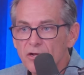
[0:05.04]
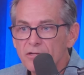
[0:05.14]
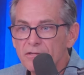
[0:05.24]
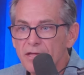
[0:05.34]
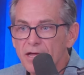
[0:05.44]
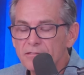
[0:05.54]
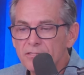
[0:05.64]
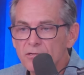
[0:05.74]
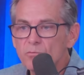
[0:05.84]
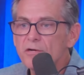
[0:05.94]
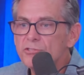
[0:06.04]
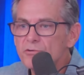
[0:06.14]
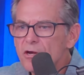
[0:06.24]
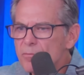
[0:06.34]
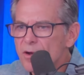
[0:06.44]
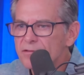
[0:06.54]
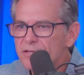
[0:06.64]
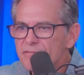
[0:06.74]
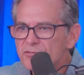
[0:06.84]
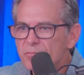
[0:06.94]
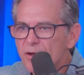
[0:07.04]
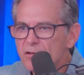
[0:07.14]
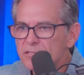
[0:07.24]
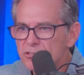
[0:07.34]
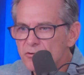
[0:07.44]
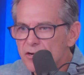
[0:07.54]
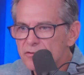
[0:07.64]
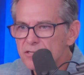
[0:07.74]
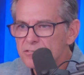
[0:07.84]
yeah, that, what did you hear about Dave Chappelle? Did you hear this?